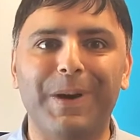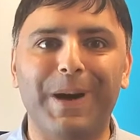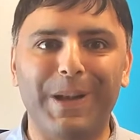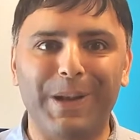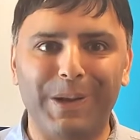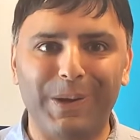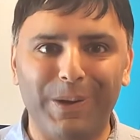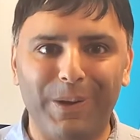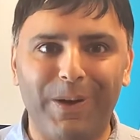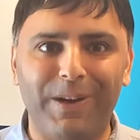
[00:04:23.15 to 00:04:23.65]
a
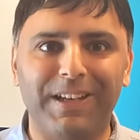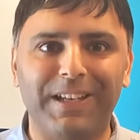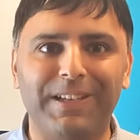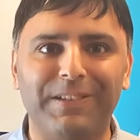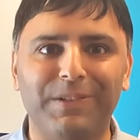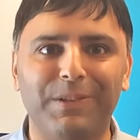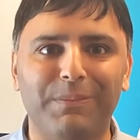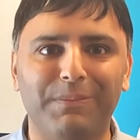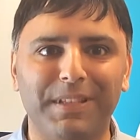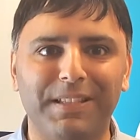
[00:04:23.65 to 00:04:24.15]
lot
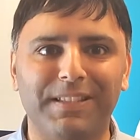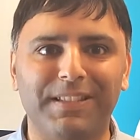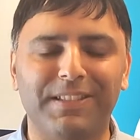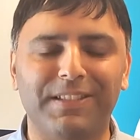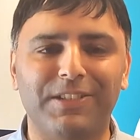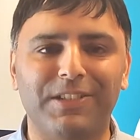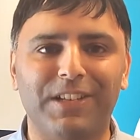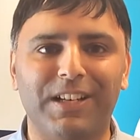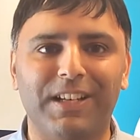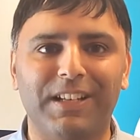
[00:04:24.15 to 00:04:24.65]
in your
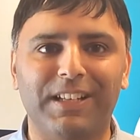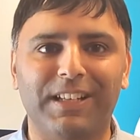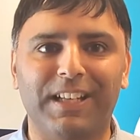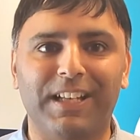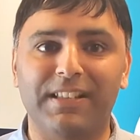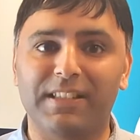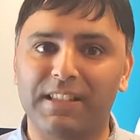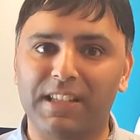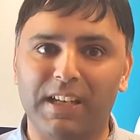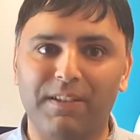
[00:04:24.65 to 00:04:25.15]
business journey
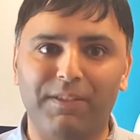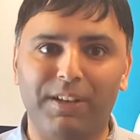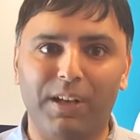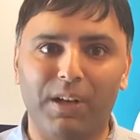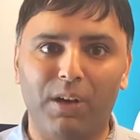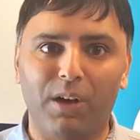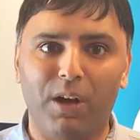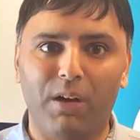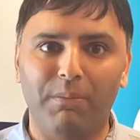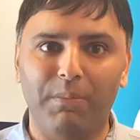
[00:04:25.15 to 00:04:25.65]
and save you a
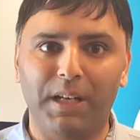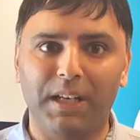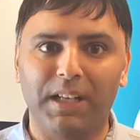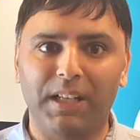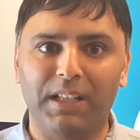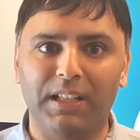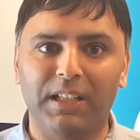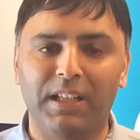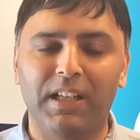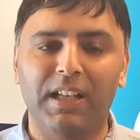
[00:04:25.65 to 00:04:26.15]
lot of
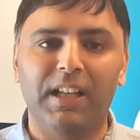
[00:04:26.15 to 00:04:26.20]
money